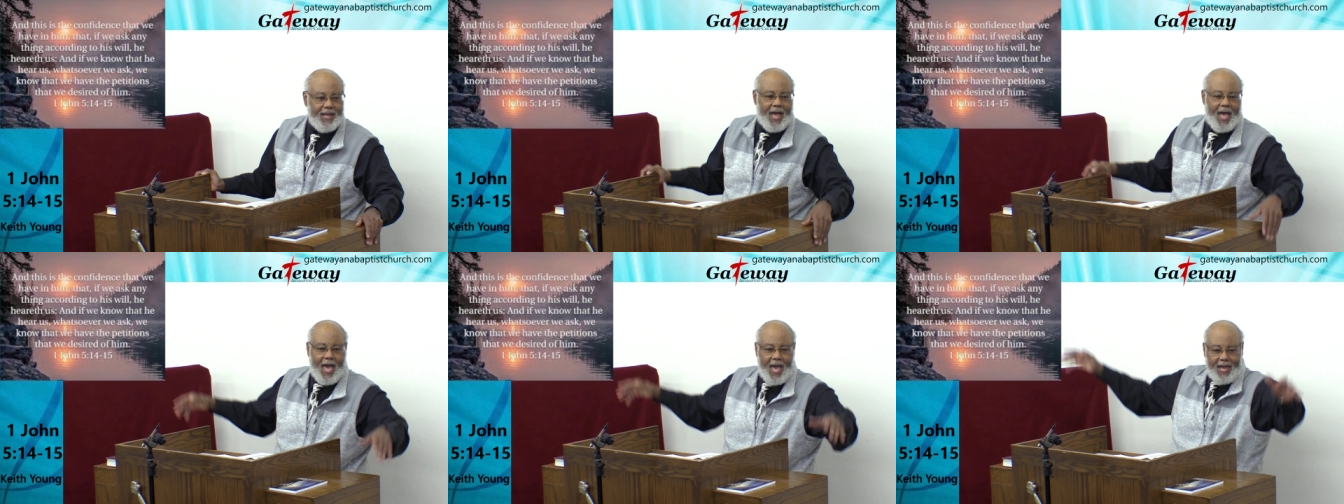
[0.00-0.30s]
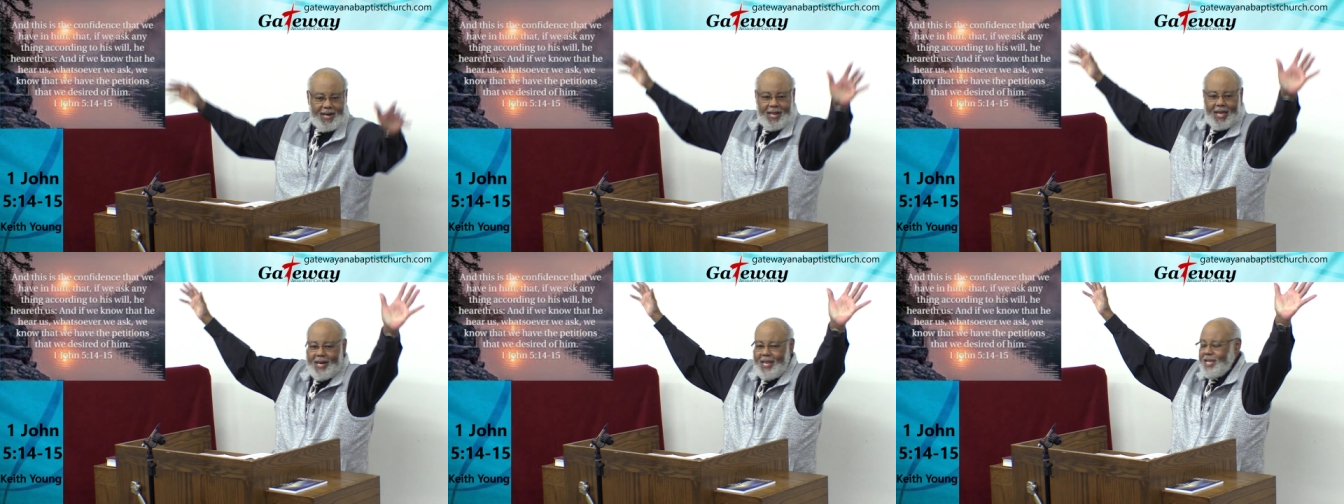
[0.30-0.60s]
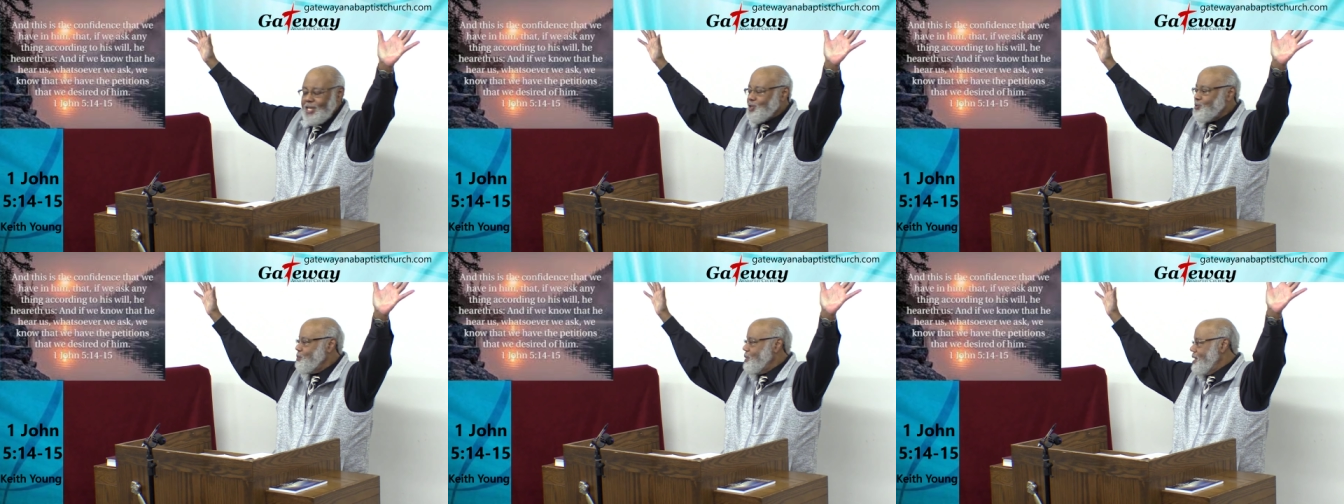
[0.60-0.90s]
let, let
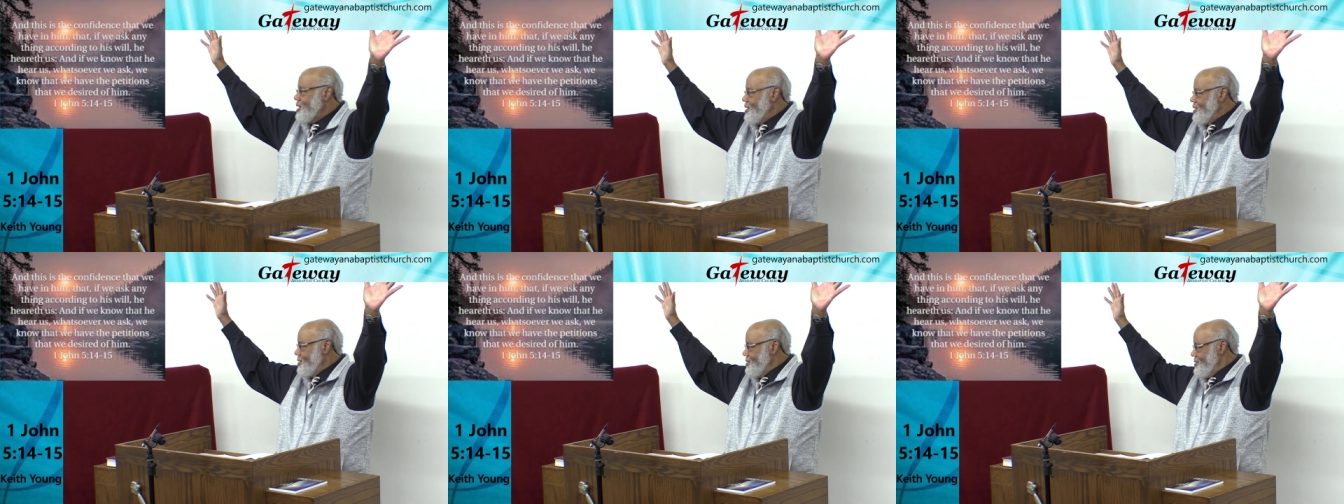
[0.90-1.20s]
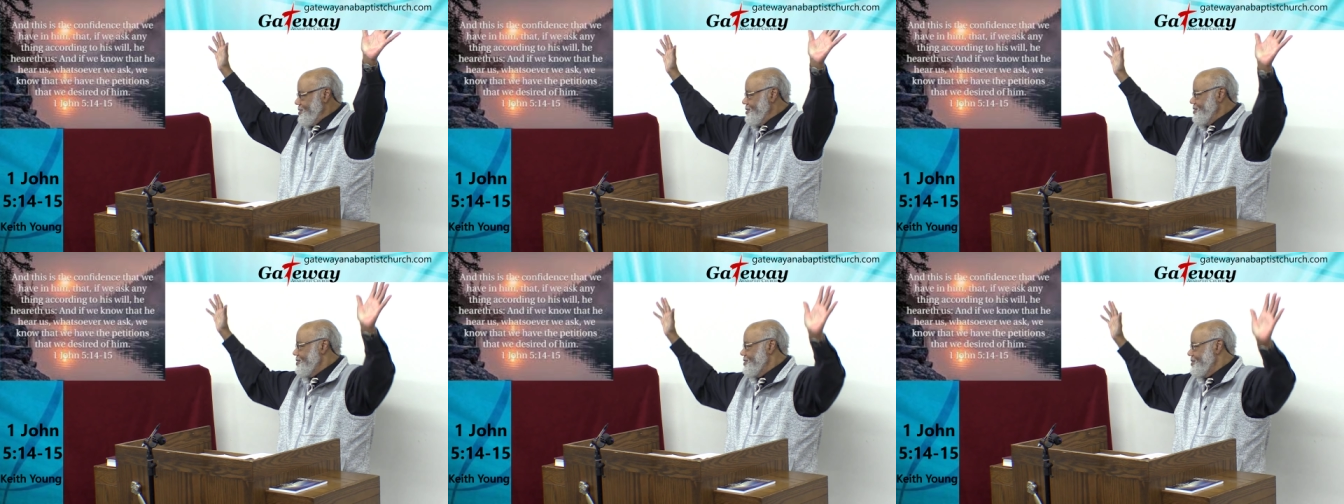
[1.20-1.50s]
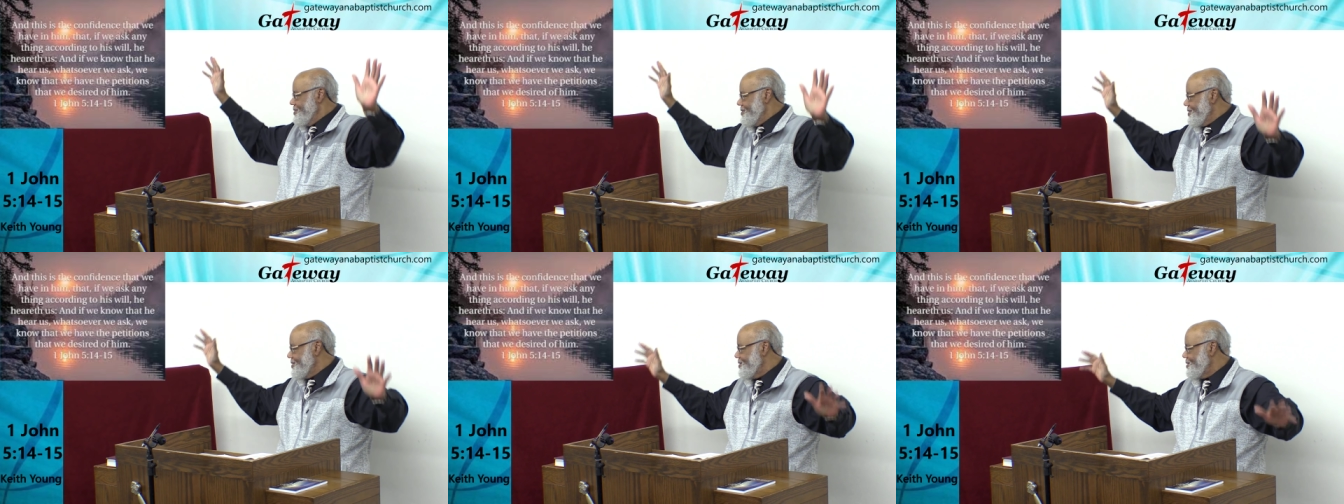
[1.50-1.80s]
Ishmael,
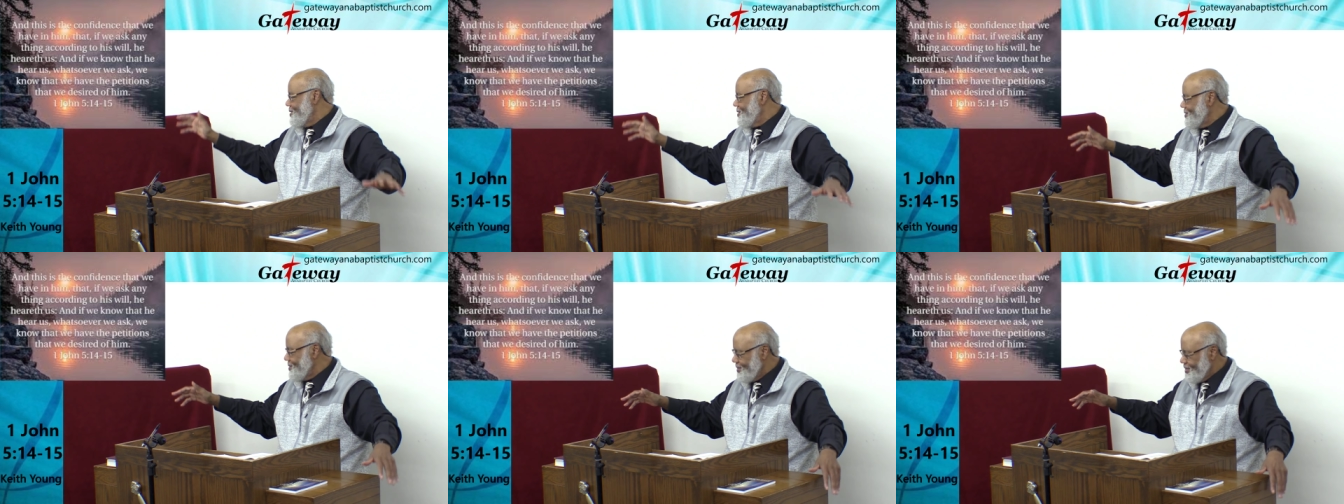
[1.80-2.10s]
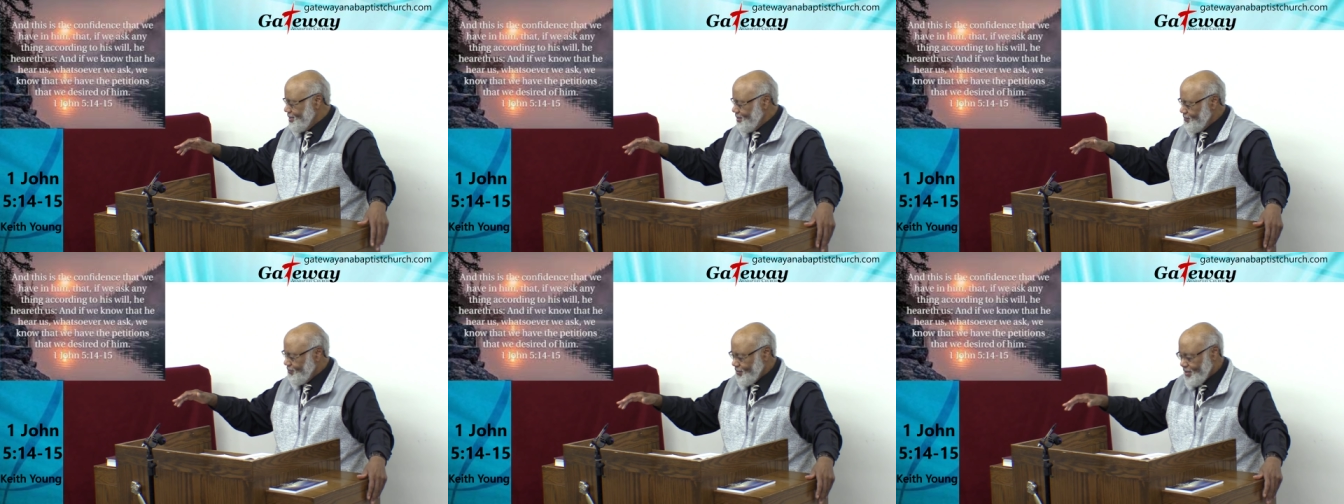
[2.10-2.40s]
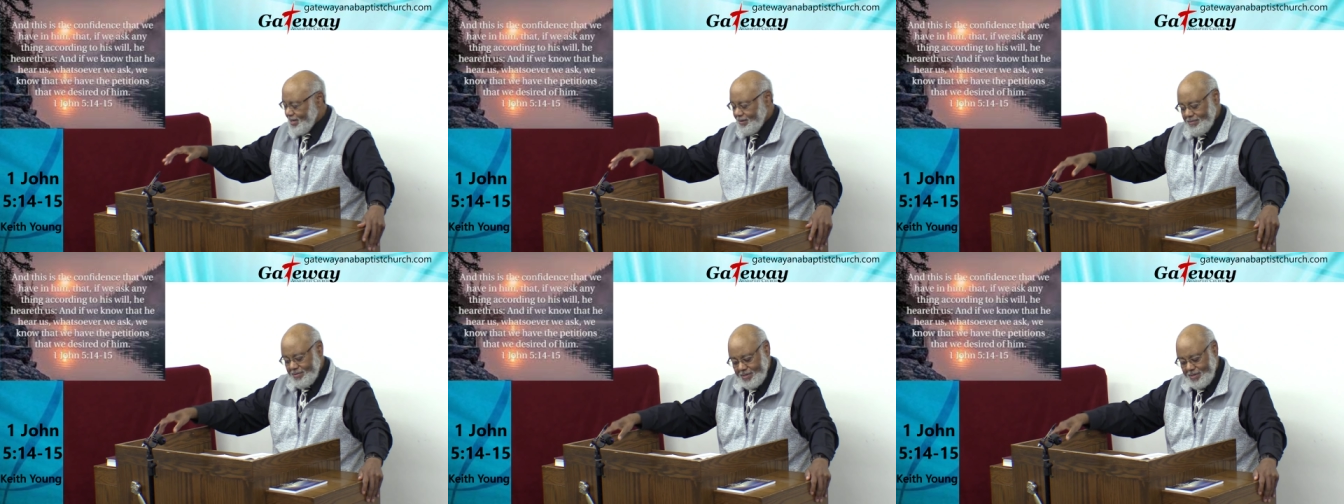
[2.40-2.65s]
you know, live forever.